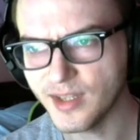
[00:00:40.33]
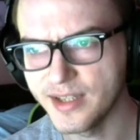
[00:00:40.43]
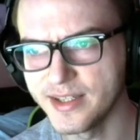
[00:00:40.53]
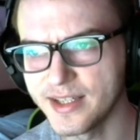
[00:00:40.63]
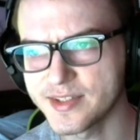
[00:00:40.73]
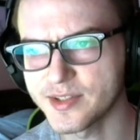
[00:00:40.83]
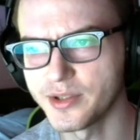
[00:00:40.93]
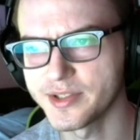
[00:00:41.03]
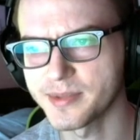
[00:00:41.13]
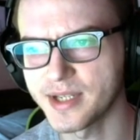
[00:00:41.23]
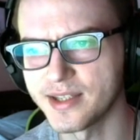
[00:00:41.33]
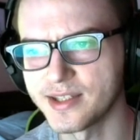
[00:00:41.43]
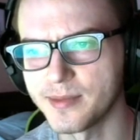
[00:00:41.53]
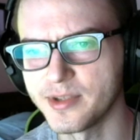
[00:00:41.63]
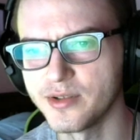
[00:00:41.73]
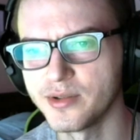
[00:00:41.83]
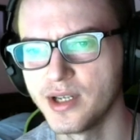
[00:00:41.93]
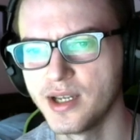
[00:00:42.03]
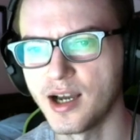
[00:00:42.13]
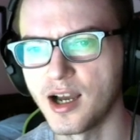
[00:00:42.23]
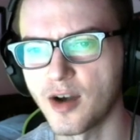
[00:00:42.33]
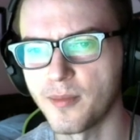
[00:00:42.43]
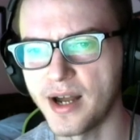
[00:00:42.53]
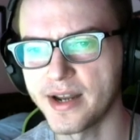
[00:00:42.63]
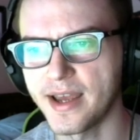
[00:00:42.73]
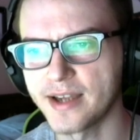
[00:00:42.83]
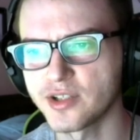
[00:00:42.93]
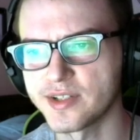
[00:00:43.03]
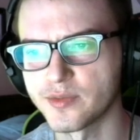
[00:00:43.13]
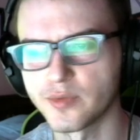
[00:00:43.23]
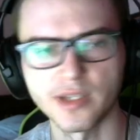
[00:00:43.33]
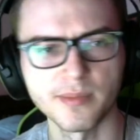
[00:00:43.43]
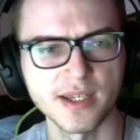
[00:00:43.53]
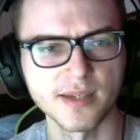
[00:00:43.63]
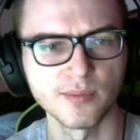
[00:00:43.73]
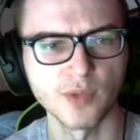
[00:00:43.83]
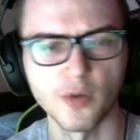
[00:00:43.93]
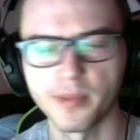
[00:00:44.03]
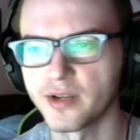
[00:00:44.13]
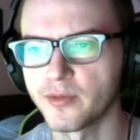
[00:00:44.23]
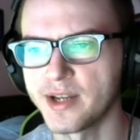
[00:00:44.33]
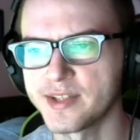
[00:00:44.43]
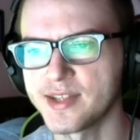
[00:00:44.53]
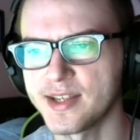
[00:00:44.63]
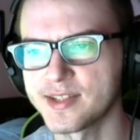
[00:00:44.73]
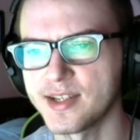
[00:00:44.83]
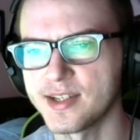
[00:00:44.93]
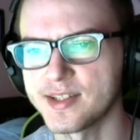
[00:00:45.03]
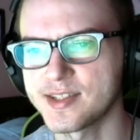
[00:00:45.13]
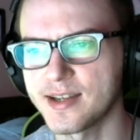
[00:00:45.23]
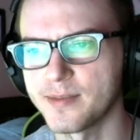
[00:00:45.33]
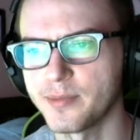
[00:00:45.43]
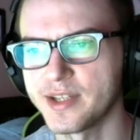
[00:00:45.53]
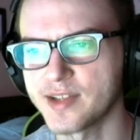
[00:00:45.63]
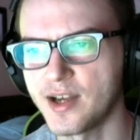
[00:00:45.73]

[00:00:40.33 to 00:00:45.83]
In the end, Sol ends up taking the W. Armada actually has a really big opening race, takes a second place.